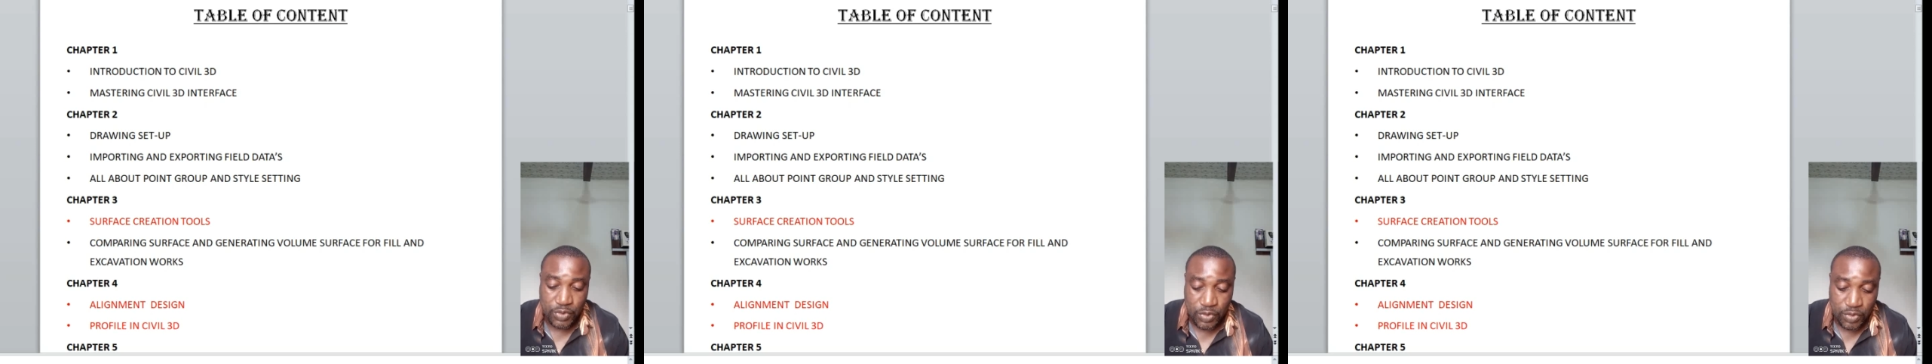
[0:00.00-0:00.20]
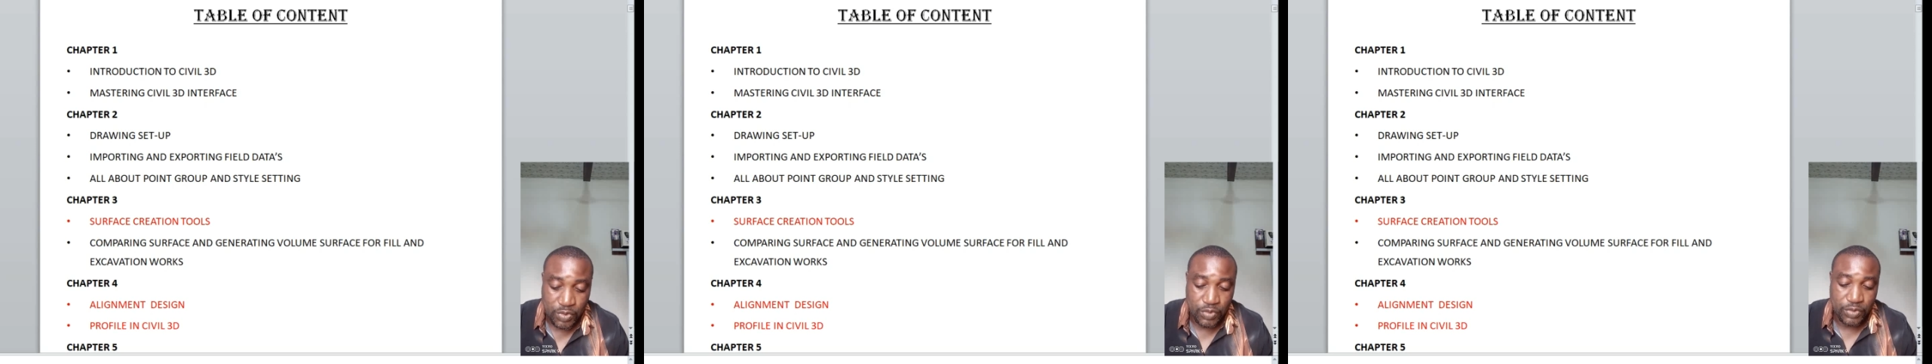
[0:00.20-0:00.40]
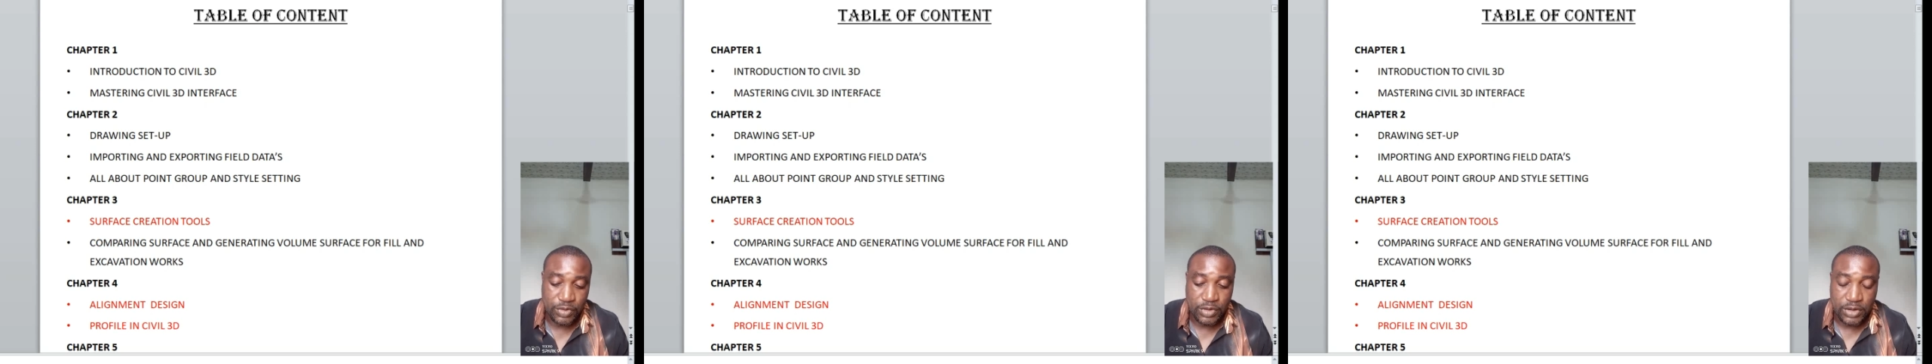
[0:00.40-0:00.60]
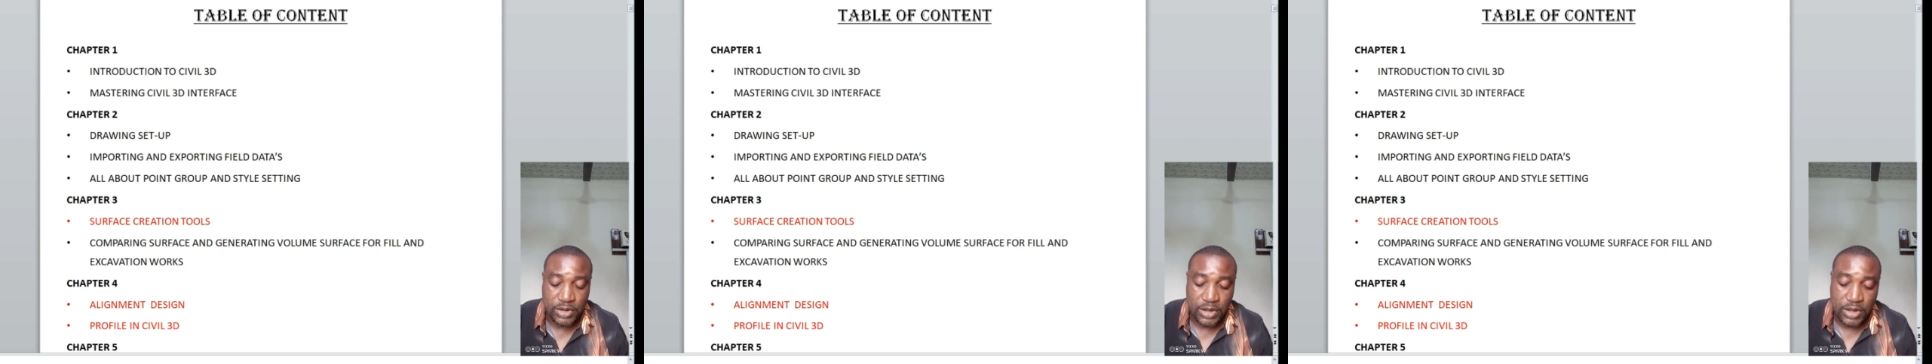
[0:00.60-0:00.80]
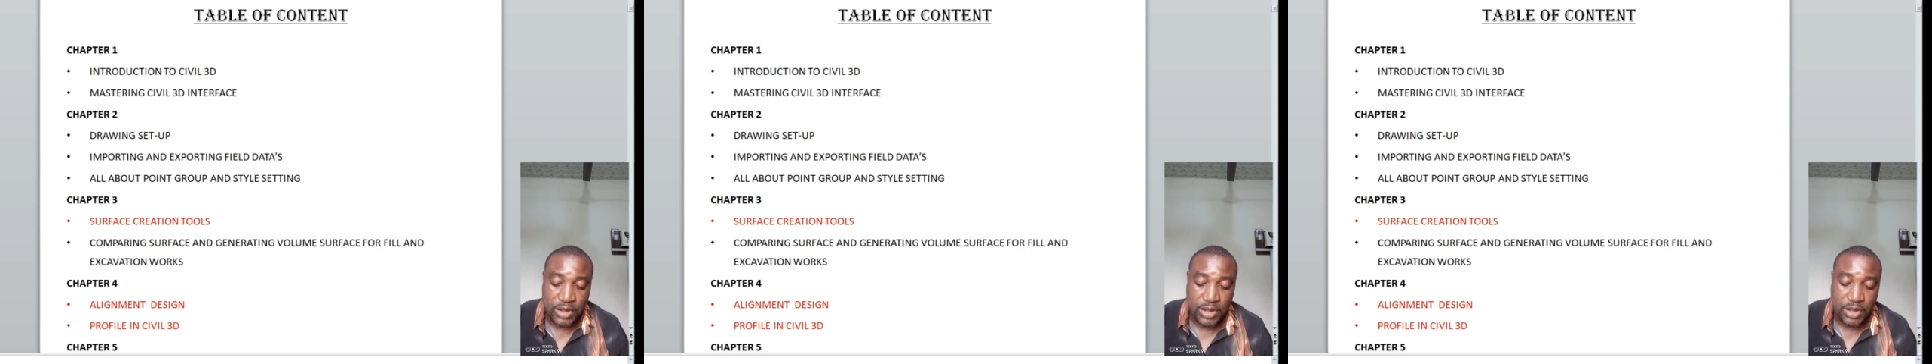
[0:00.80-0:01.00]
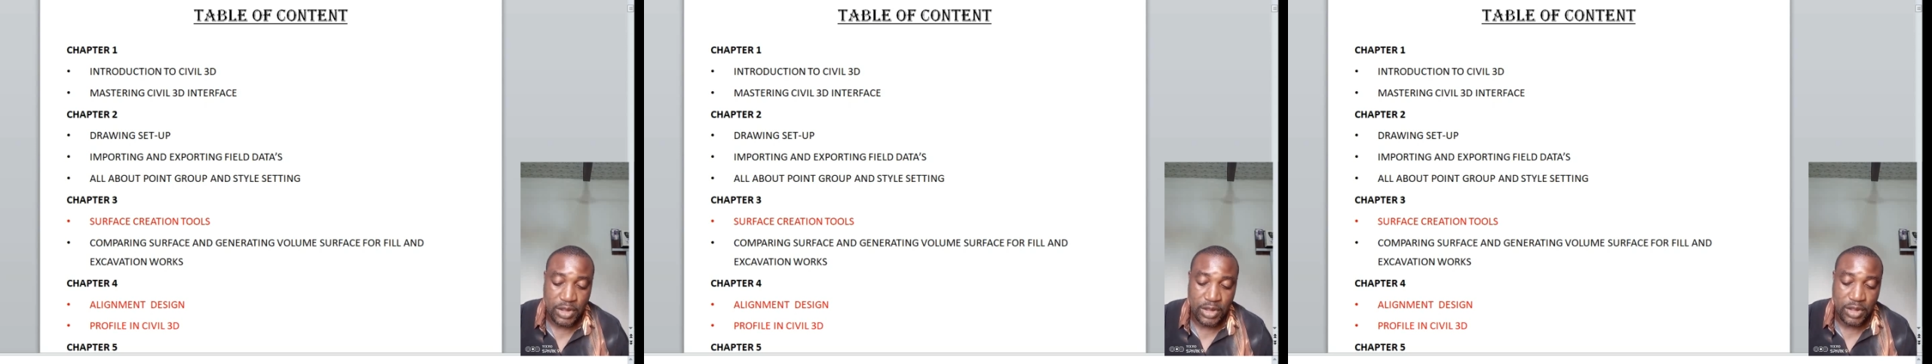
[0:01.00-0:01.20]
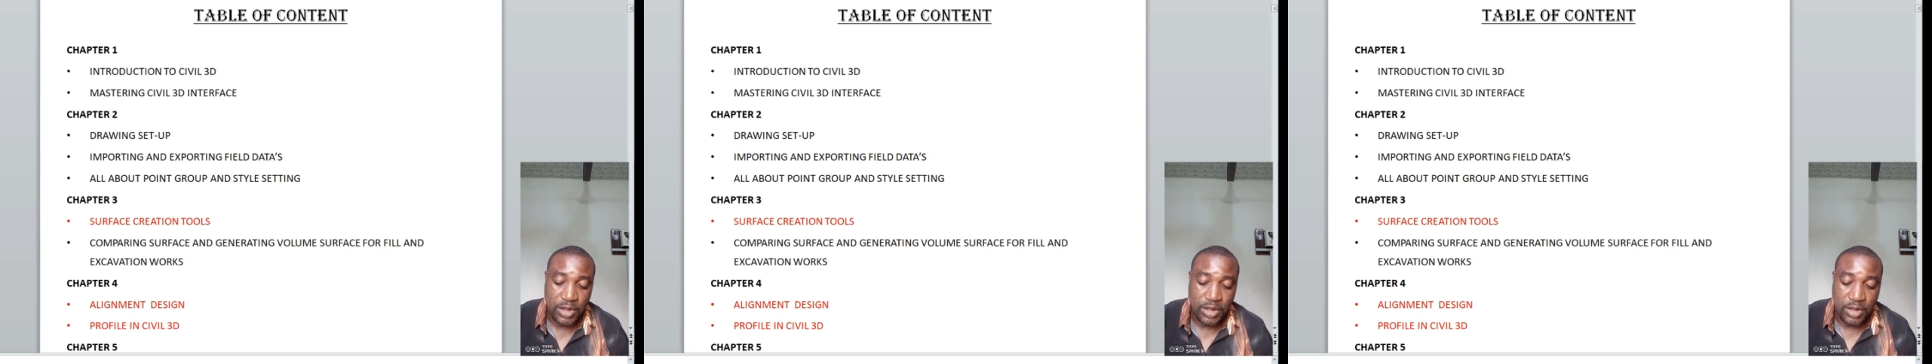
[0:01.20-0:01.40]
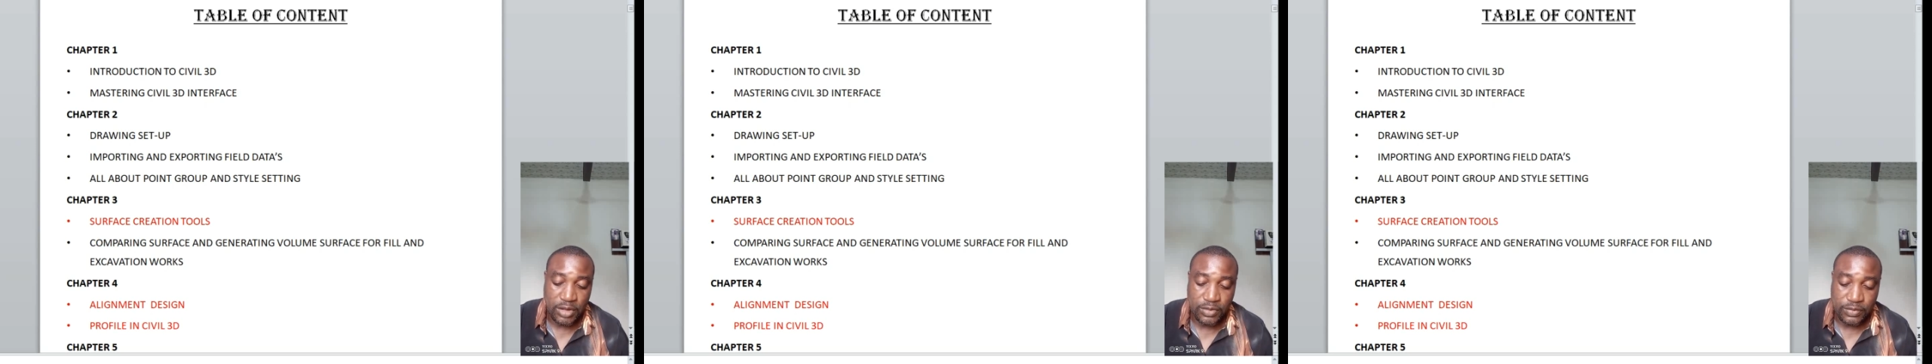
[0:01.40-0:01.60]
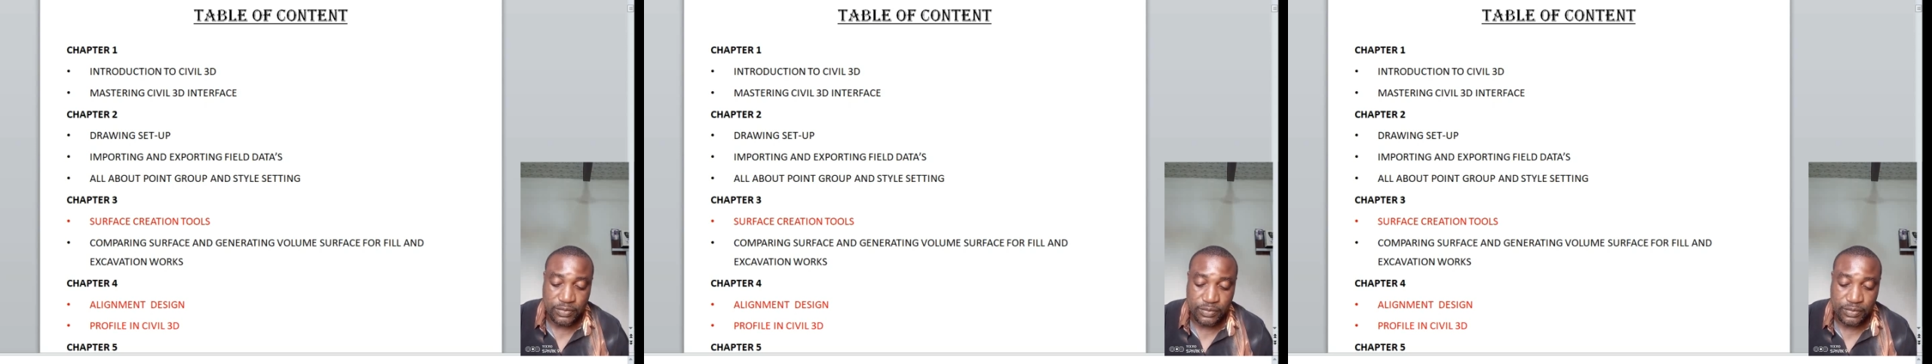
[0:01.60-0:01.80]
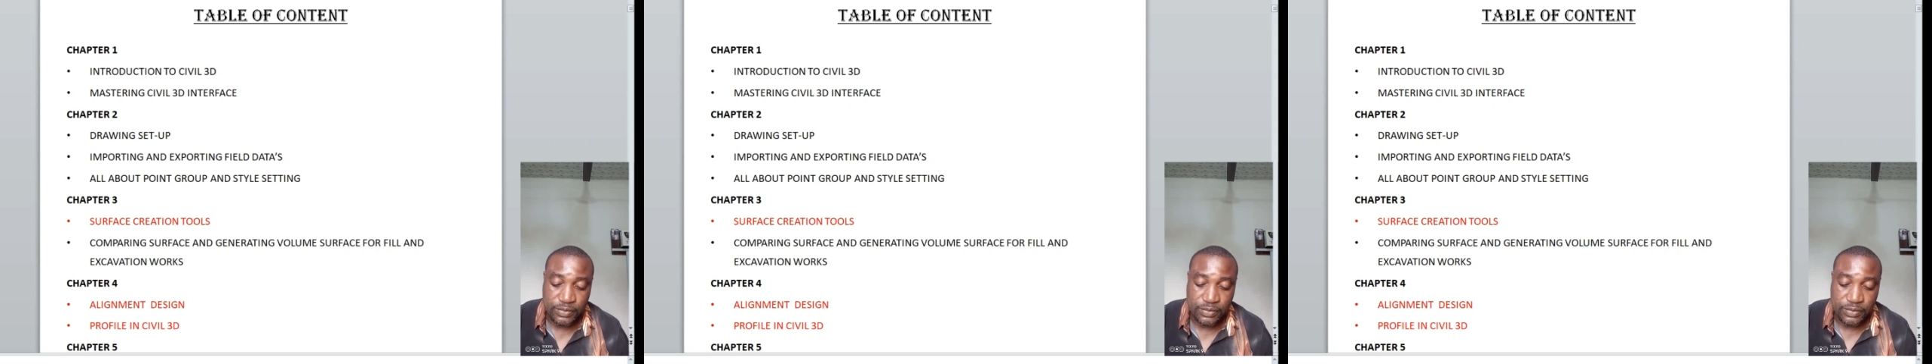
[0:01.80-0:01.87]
to uh,